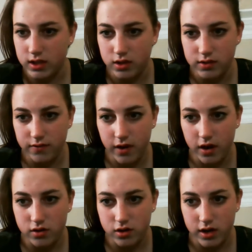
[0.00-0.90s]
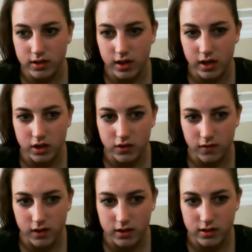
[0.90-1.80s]
and used Pharo to translate each
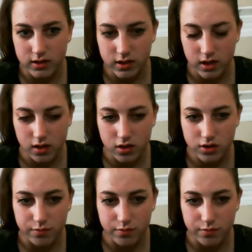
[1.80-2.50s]
of these to English.